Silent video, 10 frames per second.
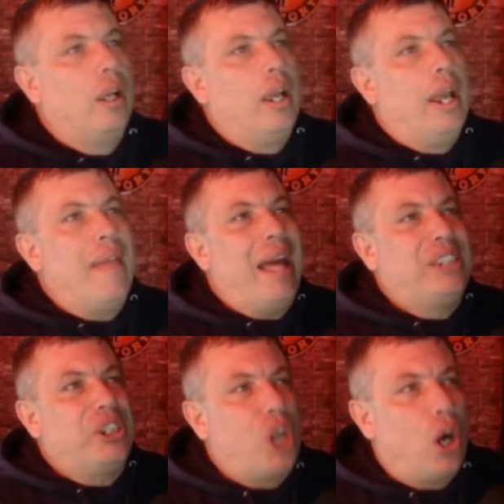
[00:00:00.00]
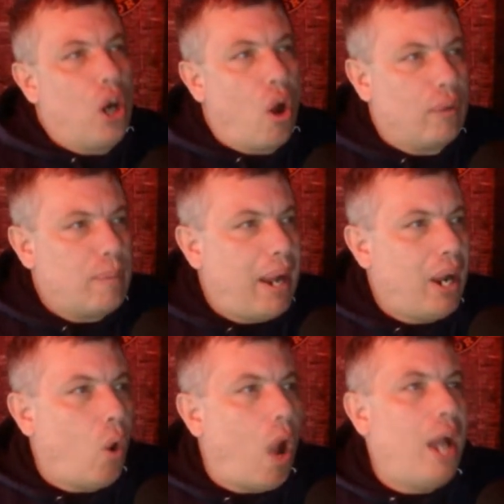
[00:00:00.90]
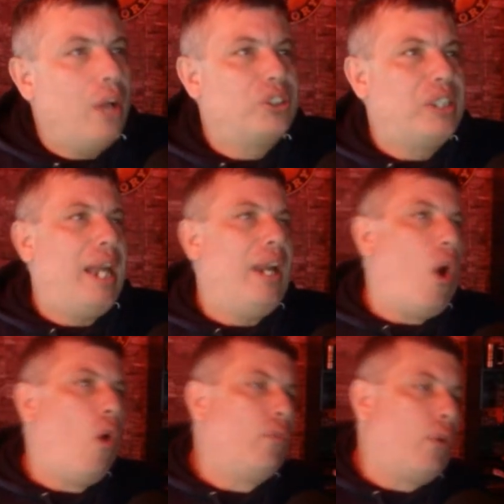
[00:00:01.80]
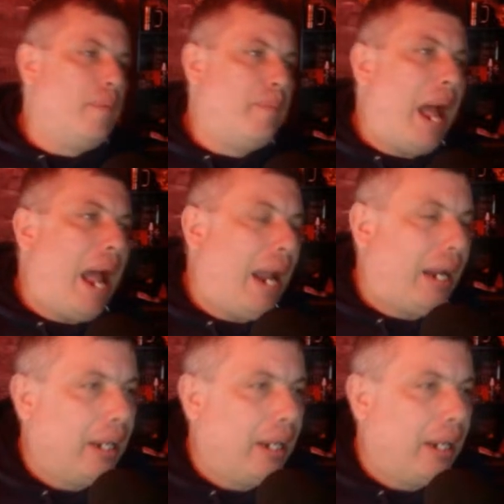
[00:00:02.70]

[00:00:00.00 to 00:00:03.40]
And that's a turnover by Ohio State, over and back.